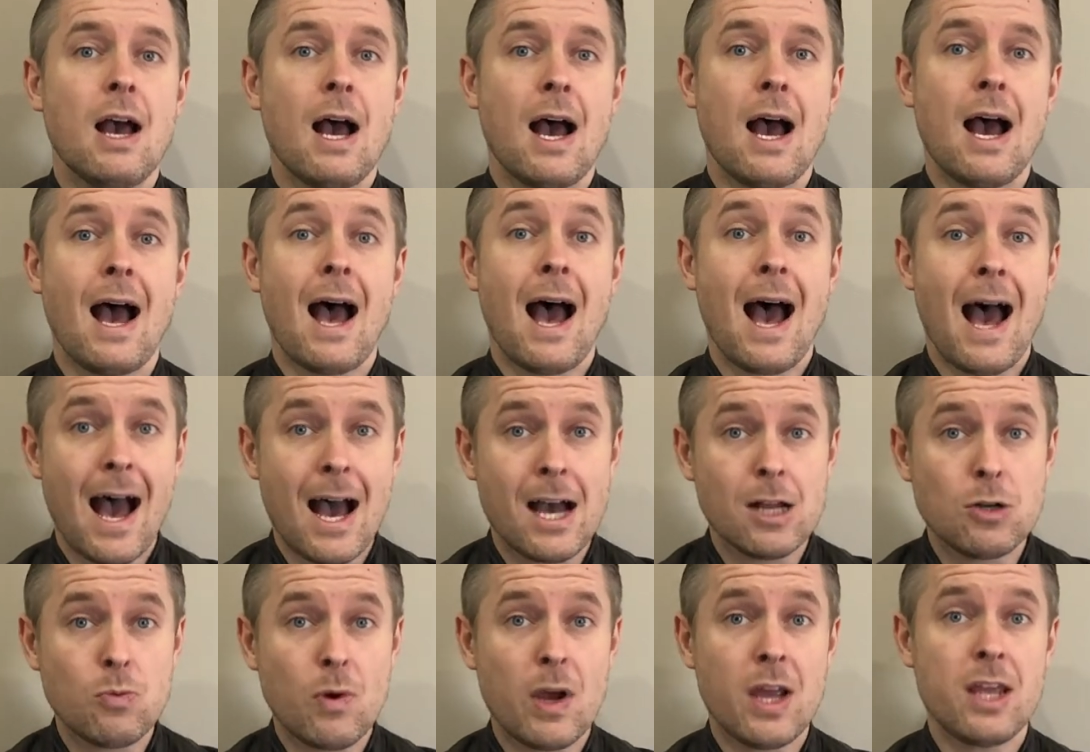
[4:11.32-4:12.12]

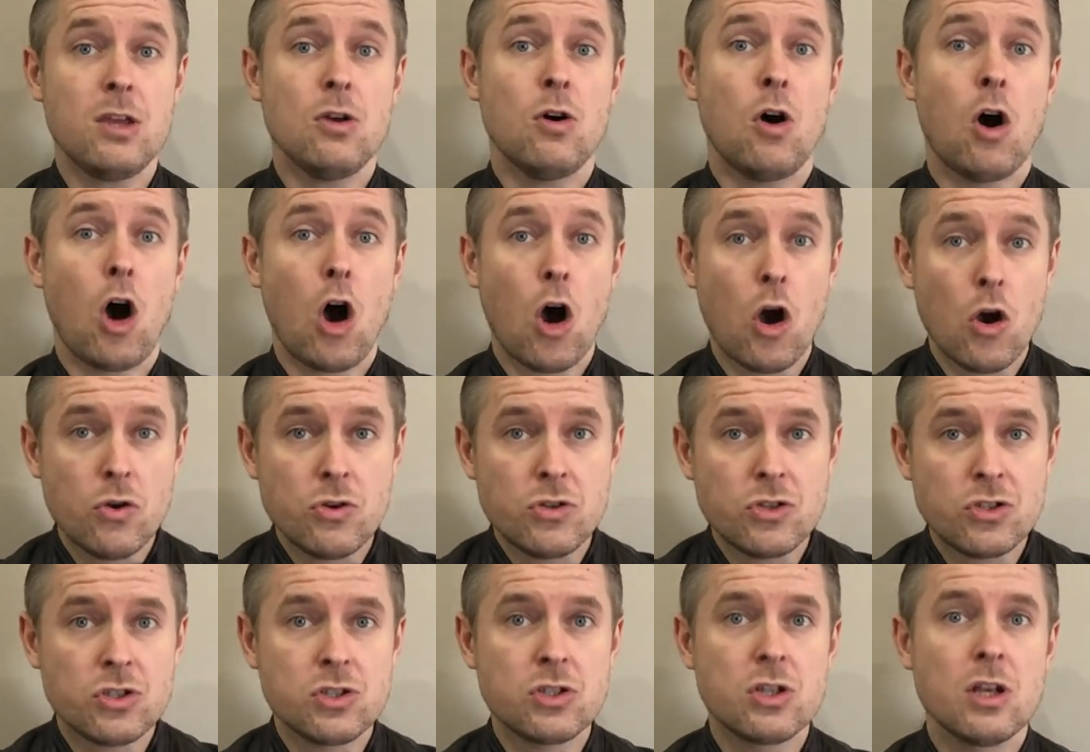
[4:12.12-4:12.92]
hardware, your
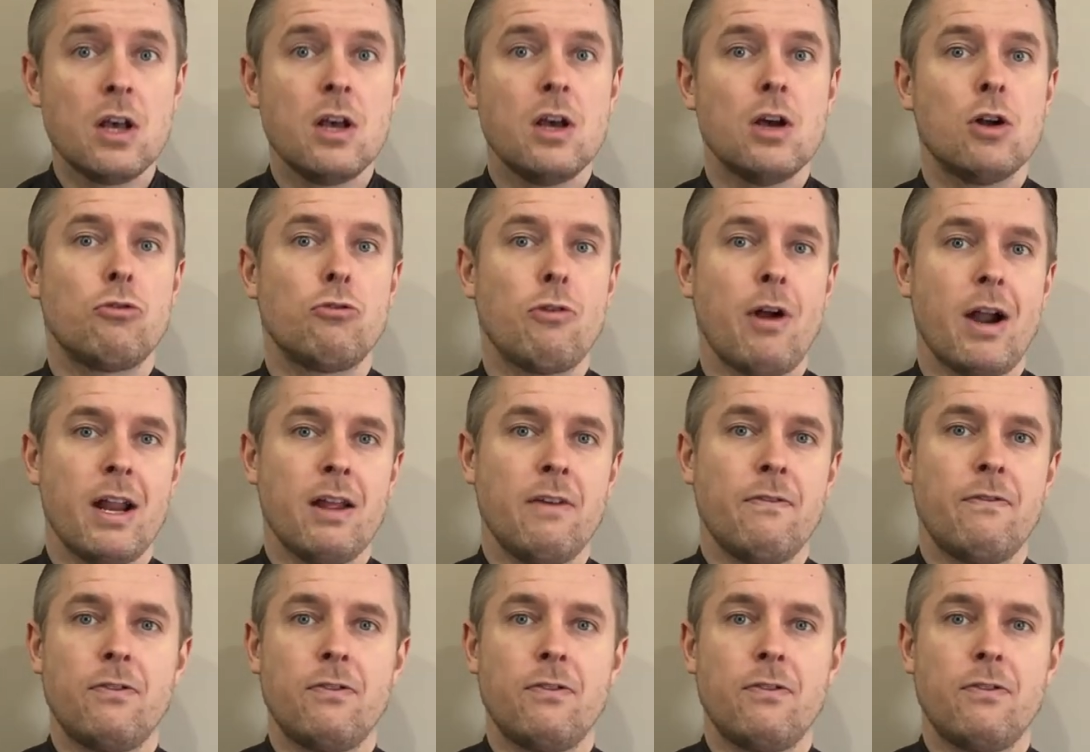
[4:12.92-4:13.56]
hosts running,